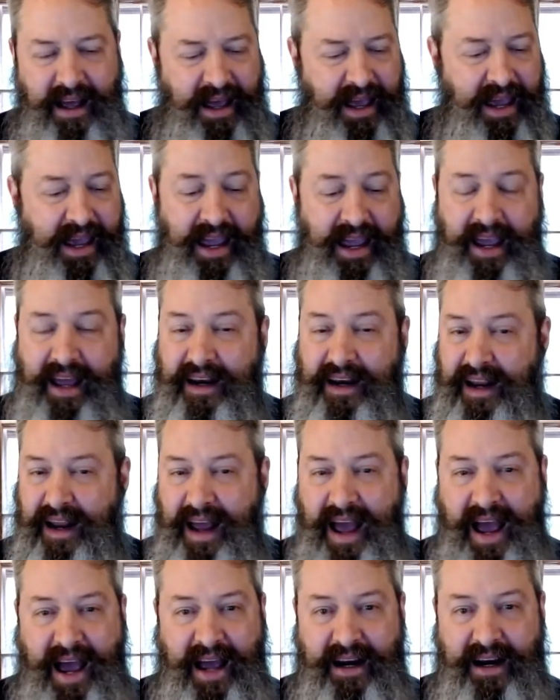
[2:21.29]
And it
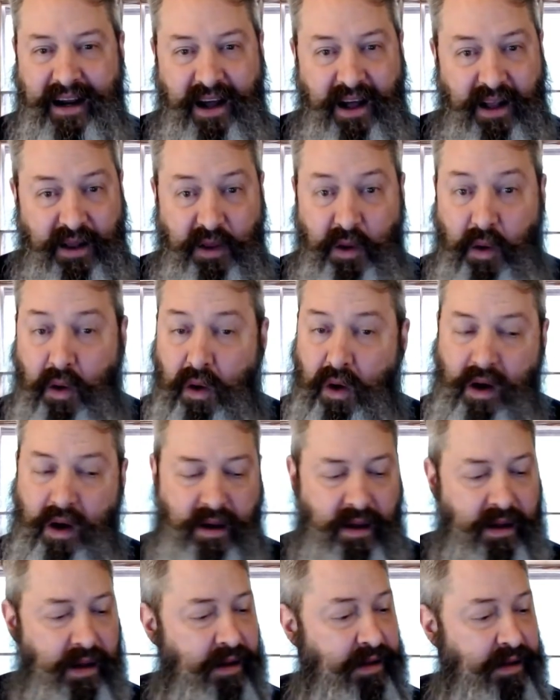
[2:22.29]
had a
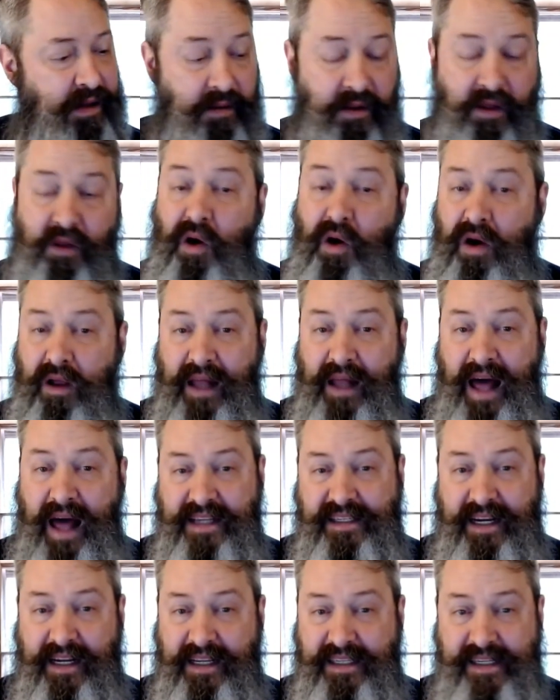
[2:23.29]
long,
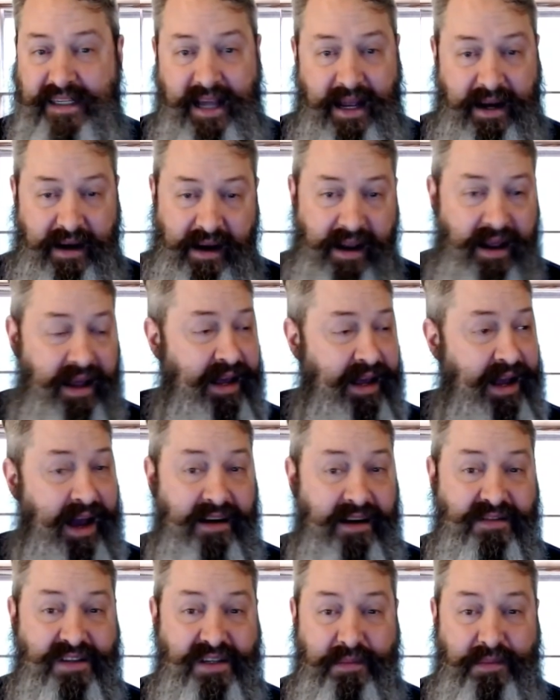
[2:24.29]
long-lasting scent.
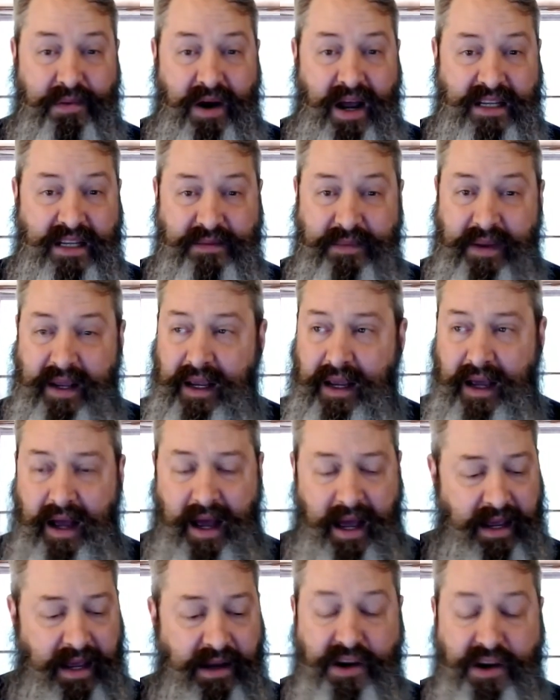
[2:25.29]
Kind of surprised me.
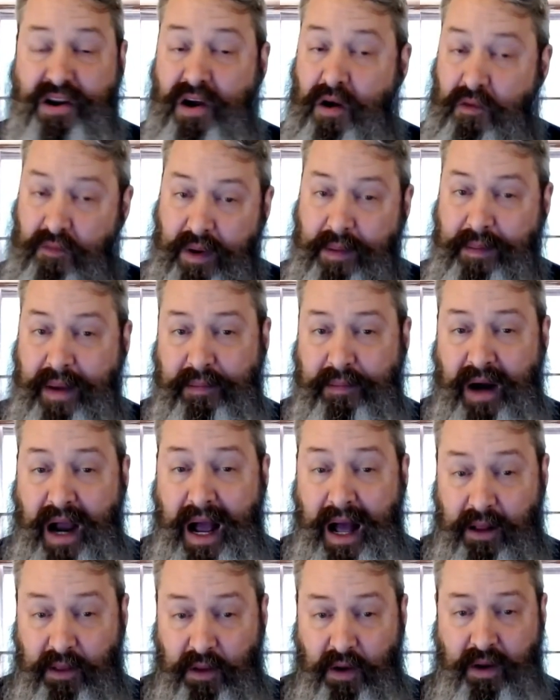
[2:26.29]
I don't remember
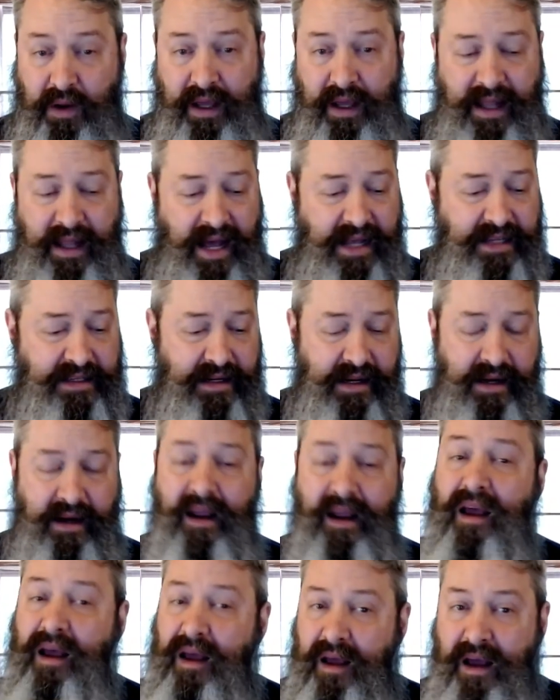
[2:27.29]
how long it lasted,
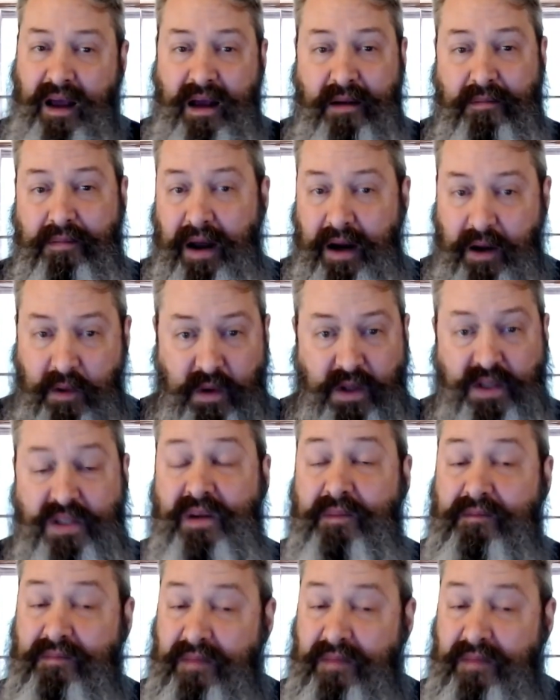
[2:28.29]
but it was